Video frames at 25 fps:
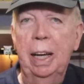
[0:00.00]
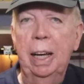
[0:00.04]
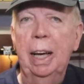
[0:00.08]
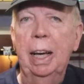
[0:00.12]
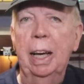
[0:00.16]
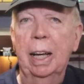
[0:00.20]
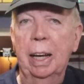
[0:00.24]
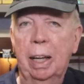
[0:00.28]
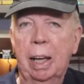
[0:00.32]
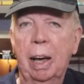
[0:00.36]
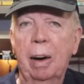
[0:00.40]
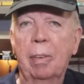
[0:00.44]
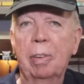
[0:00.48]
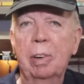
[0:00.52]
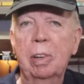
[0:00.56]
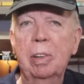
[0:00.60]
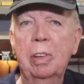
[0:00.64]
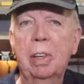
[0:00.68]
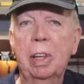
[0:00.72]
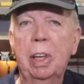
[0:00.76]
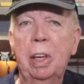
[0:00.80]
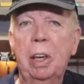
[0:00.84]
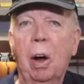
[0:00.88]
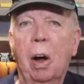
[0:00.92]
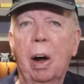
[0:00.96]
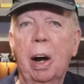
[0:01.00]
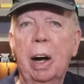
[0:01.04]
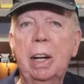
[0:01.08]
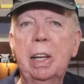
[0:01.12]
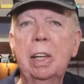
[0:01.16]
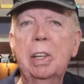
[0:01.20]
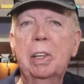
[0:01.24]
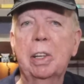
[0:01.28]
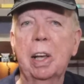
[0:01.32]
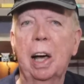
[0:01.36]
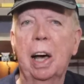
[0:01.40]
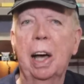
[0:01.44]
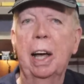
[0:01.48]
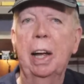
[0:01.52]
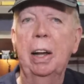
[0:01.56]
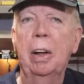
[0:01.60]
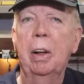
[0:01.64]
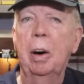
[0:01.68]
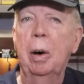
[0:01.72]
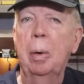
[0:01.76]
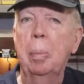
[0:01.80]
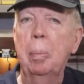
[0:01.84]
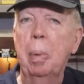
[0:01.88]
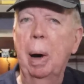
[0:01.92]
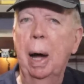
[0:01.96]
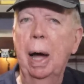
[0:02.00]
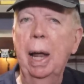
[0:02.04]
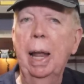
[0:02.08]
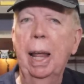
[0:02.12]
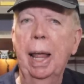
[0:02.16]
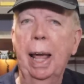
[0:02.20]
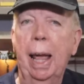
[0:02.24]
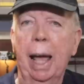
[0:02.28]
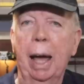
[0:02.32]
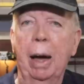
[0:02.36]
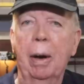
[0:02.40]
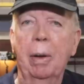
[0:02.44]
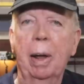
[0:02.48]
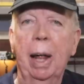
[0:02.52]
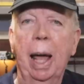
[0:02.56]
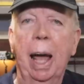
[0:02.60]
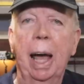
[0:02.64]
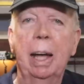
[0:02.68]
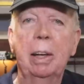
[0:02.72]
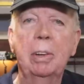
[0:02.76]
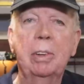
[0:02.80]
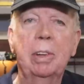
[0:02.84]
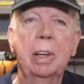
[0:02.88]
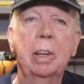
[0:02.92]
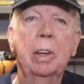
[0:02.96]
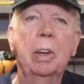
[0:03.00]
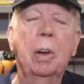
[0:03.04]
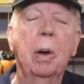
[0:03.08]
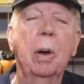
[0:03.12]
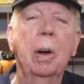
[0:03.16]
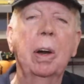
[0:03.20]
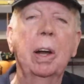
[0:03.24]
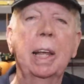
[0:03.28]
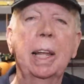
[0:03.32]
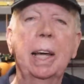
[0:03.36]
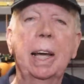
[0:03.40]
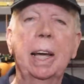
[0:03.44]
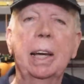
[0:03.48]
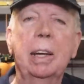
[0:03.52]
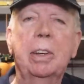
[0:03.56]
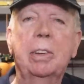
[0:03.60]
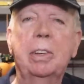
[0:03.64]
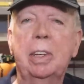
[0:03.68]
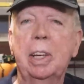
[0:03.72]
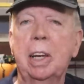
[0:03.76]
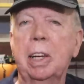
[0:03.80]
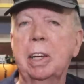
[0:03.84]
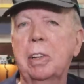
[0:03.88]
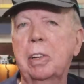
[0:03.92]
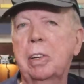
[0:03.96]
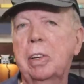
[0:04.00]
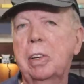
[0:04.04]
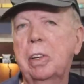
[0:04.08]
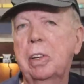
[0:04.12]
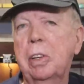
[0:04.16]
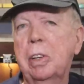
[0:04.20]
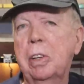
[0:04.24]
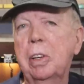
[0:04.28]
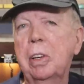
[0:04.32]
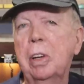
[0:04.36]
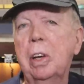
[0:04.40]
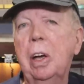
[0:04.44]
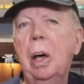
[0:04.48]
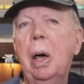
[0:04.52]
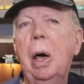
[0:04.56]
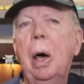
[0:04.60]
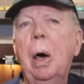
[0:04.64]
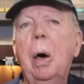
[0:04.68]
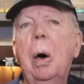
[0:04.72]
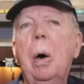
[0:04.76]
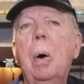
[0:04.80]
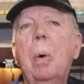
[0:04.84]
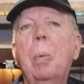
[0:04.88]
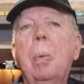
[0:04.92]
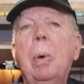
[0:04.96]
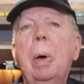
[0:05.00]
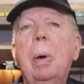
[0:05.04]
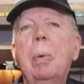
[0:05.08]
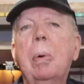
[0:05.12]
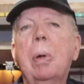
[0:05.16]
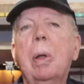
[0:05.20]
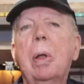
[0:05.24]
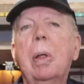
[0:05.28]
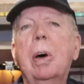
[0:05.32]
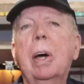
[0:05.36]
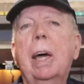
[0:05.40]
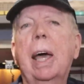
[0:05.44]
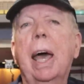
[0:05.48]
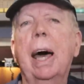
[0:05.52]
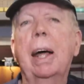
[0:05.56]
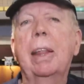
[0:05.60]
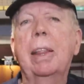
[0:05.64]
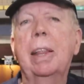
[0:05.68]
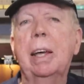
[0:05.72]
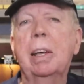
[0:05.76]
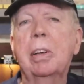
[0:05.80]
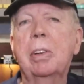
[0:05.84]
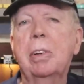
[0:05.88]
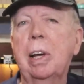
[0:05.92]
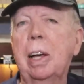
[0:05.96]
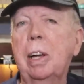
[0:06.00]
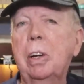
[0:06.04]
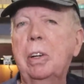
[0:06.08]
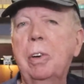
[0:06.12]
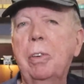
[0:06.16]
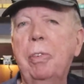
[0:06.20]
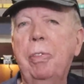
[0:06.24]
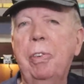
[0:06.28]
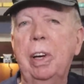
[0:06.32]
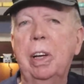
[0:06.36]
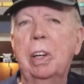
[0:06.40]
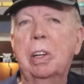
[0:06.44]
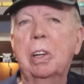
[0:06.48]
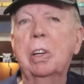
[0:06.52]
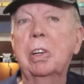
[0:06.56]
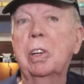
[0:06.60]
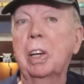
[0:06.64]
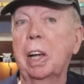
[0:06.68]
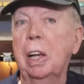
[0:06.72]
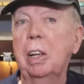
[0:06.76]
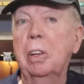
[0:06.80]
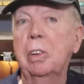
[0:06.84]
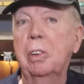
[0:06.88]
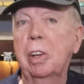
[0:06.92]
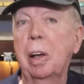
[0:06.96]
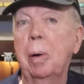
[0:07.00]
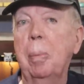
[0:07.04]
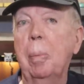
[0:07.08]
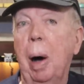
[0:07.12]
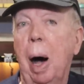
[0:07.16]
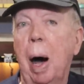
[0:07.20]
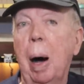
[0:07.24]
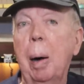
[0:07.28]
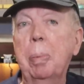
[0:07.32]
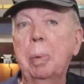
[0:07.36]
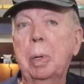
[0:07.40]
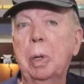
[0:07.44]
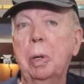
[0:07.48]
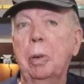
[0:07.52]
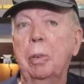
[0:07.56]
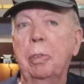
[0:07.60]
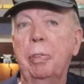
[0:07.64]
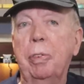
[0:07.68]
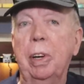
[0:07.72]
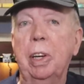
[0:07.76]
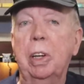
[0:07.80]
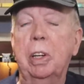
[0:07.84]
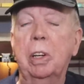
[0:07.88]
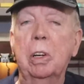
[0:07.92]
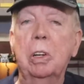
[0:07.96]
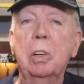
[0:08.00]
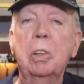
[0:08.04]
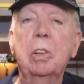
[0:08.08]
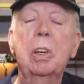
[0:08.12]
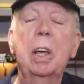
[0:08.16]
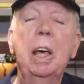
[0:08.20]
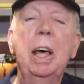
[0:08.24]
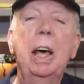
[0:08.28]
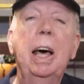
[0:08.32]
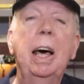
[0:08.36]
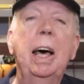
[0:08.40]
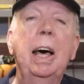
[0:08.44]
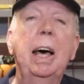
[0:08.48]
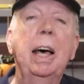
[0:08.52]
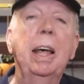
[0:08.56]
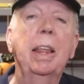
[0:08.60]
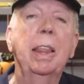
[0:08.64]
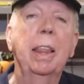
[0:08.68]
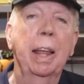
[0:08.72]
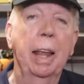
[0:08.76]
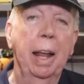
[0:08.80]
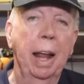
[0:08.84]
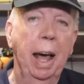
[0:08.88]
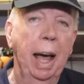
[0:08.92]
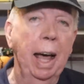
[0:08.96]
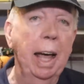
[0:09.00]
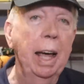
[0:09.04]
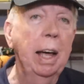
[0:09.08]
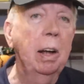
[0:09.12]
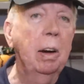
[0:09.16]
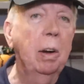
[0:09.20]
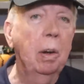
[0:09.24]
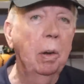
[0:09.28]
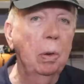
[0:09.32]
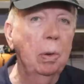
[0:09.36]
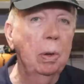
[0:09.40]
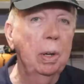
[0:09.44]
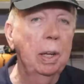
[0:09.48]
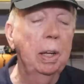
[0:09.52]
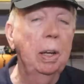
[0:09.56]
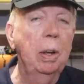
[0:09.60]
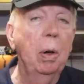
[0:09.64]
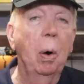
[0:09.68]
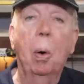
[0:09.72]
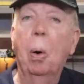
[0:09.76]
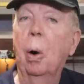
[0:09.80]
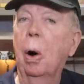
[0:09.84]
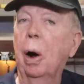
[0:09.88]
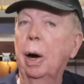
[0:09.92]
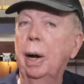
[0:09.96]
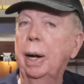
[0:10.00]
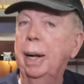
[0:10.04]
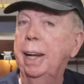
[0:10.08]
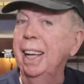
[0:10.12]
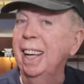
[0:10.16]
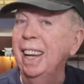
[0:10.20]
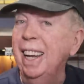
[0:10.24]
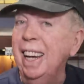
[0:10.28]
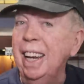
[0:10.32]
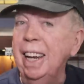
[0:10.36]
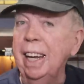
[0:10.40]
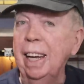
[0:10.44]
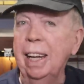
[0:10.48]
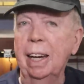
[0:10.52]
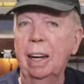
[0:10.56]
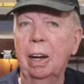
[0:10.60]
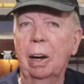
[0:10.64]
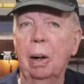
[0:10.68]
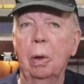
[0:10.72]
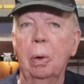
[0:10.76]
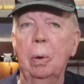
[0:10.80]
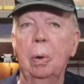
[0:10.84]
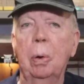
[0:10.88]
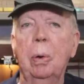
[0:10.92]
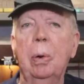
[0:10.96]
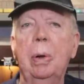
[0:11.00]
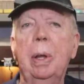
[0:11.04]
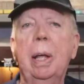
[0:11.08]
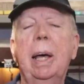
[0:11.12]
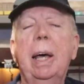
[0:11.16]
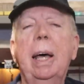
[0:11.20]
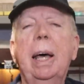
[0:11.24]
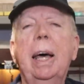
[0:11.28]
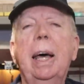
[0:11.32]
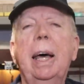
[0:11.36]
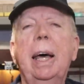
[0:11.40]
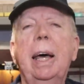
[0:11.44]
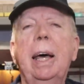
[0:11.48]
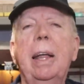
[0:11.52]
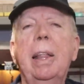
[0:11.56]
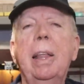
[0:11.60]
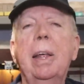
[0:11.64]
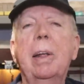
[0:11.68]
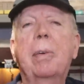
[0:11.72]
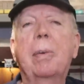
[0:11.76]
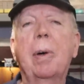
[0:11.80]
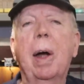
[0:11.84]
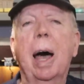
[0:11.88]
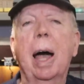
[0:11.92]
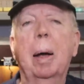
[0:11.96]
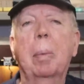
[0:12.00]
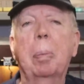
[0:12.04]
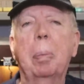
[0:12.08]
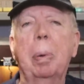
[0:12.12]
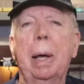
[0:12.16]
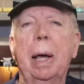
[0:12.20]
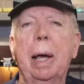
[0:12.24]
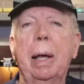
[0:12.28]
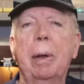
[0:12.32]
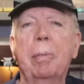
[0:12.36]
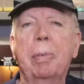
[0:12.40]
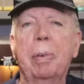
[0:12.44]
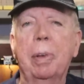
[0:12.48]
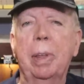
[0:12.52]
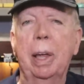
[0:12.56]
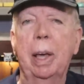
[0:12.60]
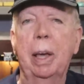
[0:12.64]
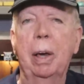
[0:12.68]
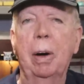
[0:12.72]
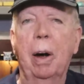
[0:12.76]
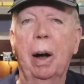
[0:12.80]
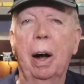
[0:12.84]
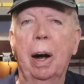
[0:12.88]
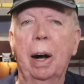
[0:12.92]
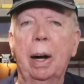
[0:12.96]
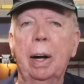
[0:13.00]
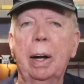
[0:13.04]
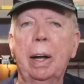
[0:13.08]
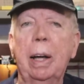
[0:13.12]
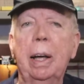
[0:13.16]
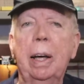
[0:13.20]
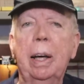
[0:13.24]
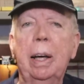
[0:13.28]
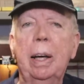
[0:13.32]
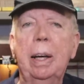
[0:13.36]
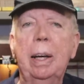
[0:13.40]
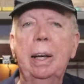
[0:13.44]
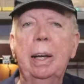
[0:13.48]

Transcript: It covers the yard design on my layout as it currently exists. We will look at the essential features and some optional features that I included or didn't include in the track plan for the yard.